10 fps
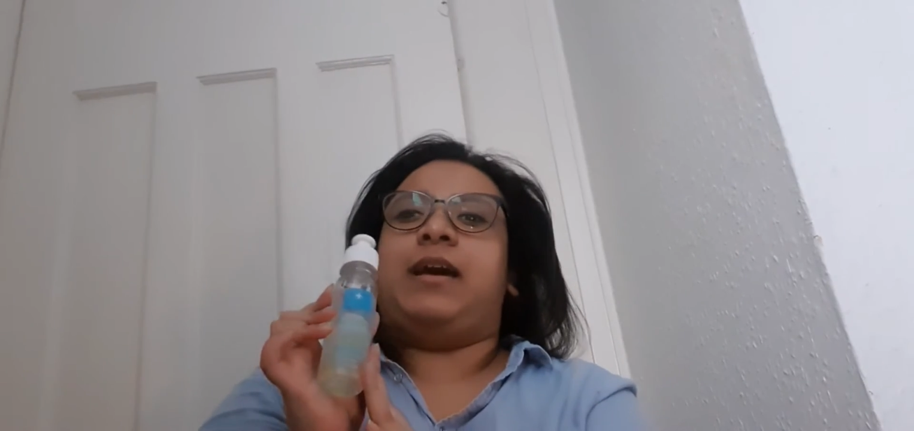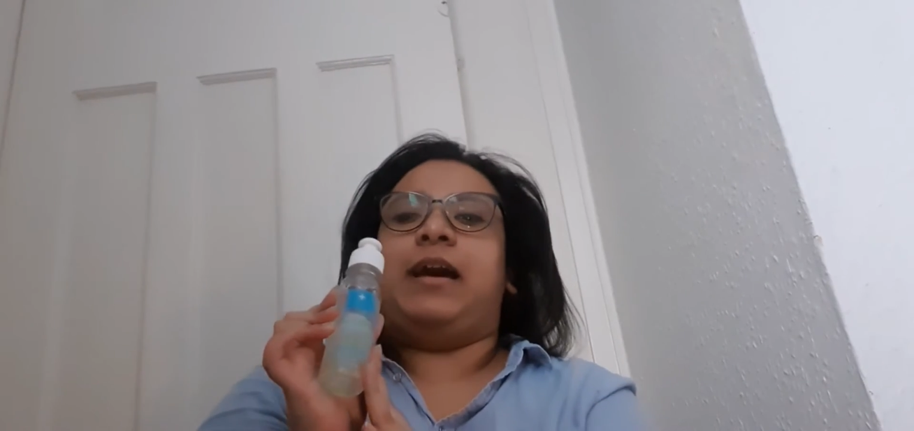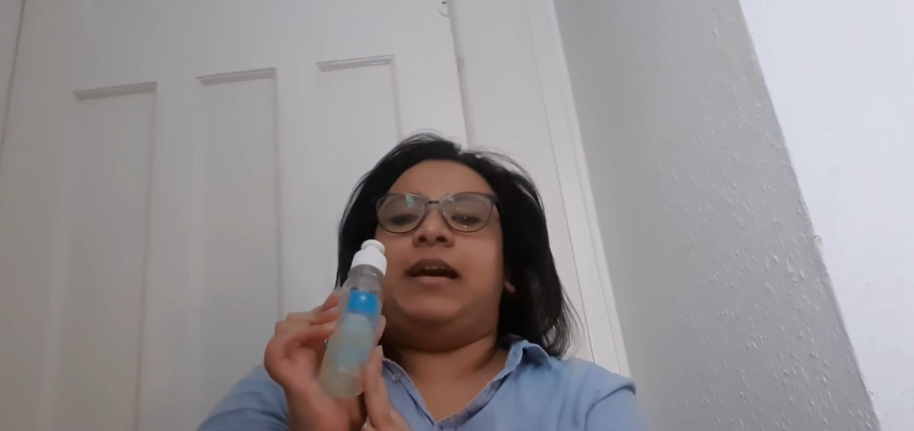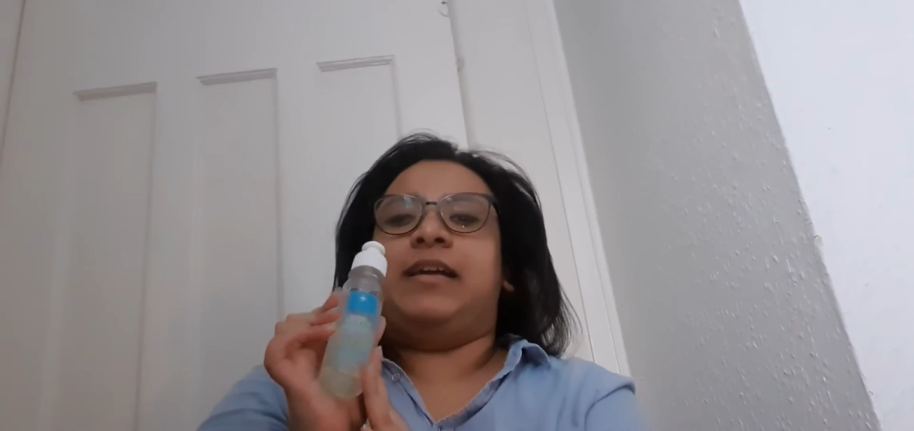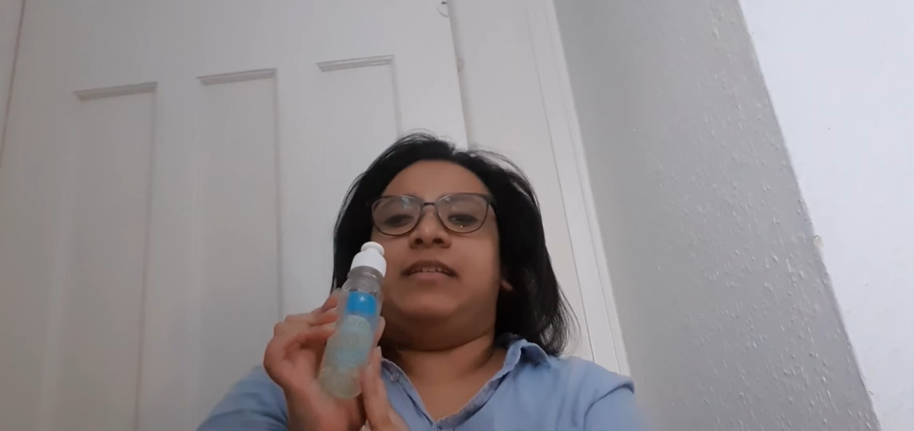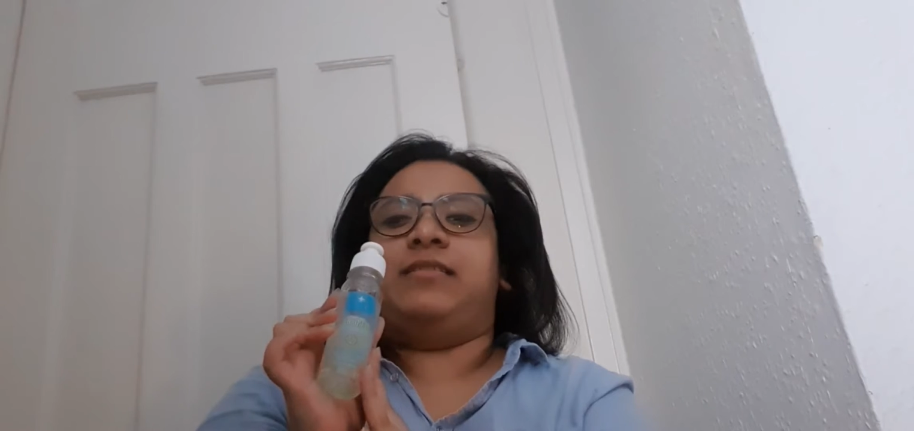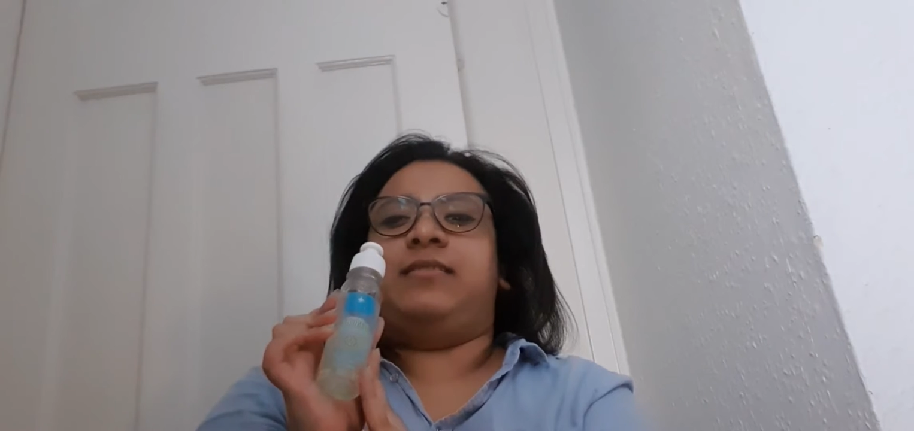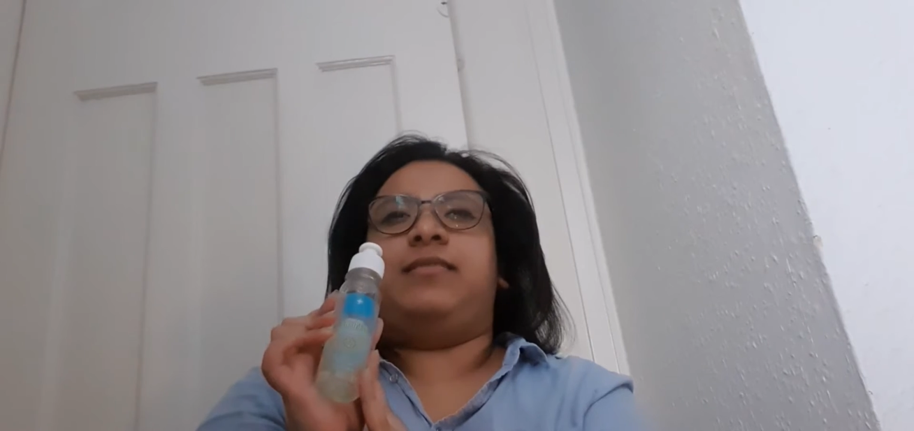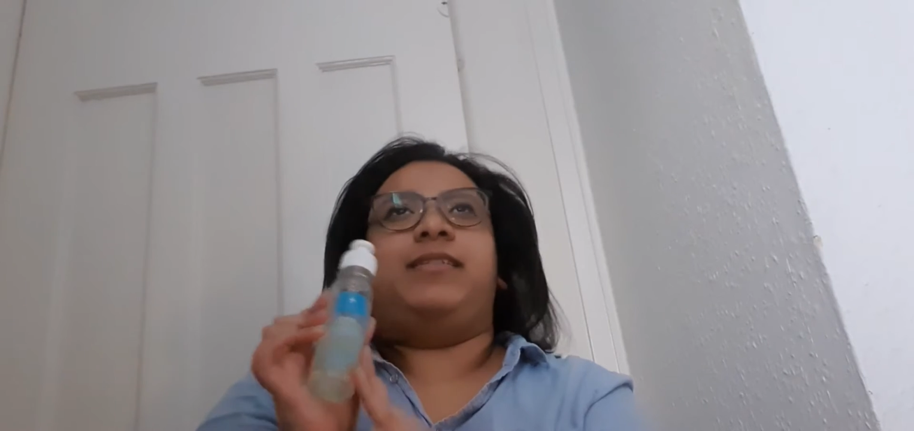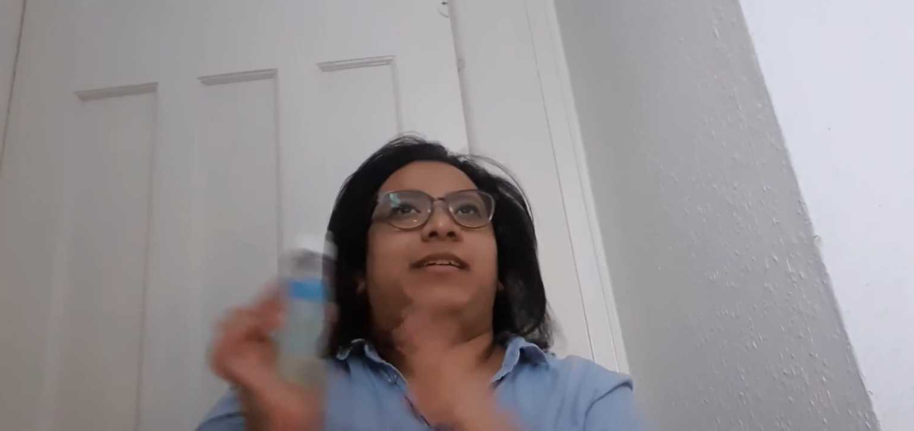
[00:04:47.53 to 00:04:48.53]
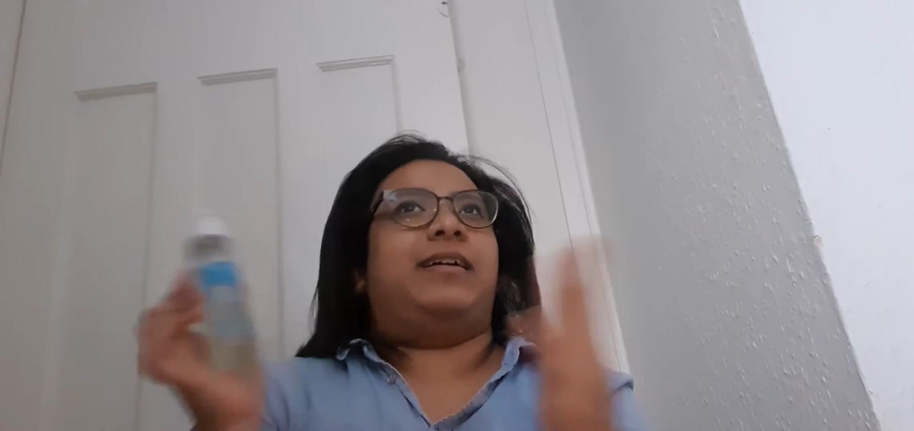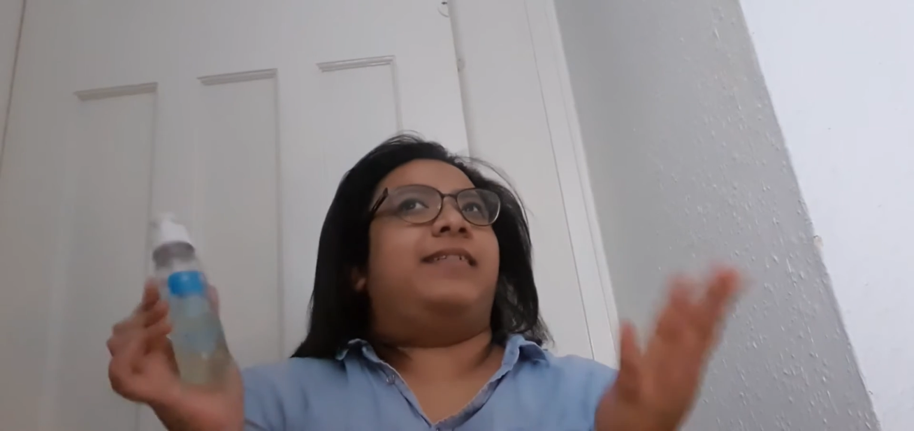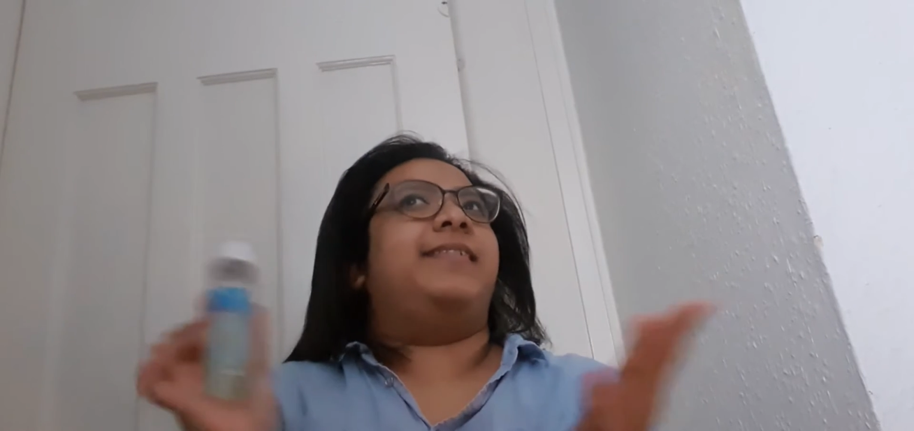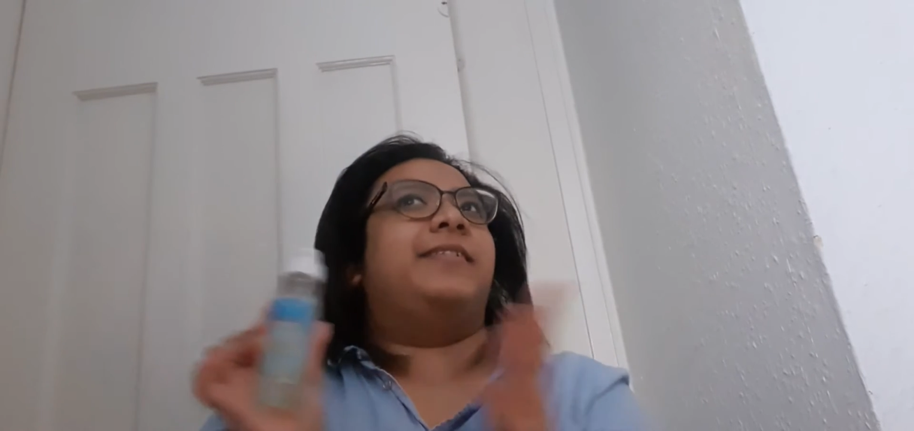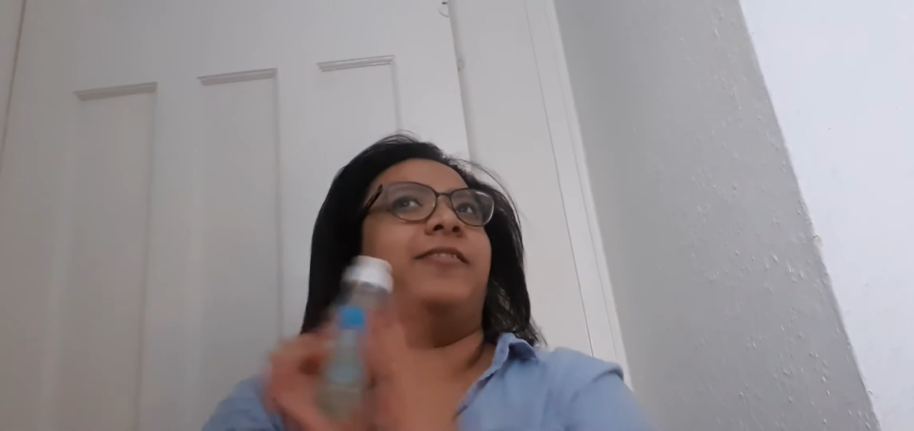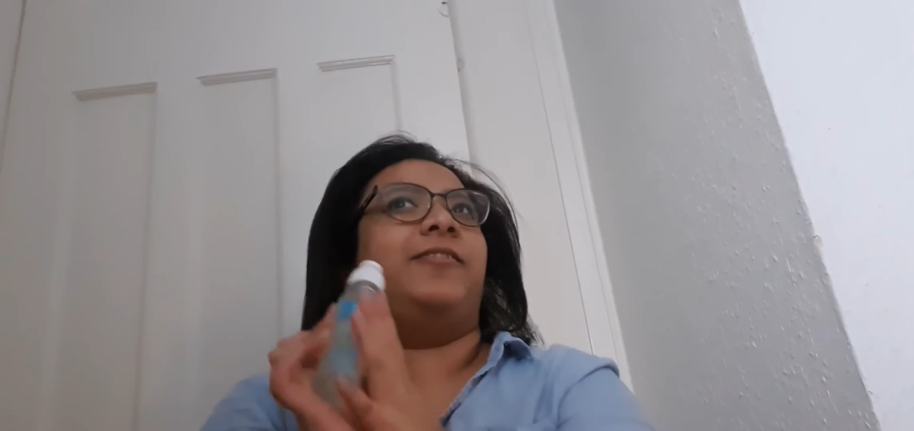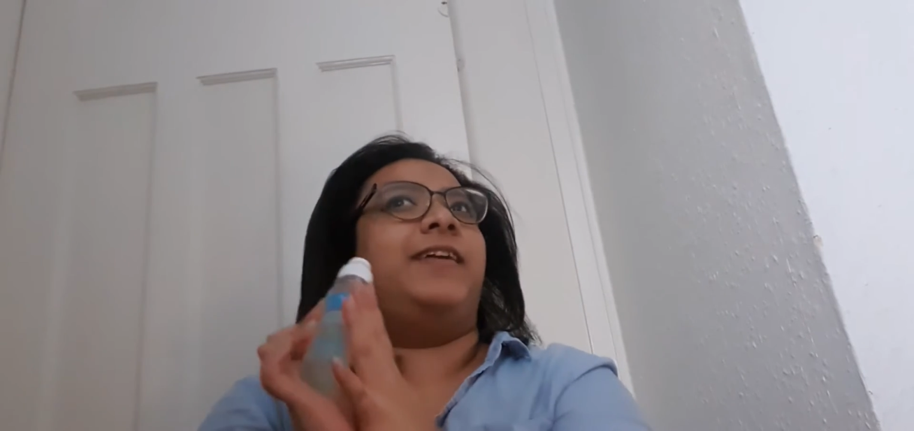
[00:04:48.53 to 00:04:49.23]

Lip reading: and yeah, so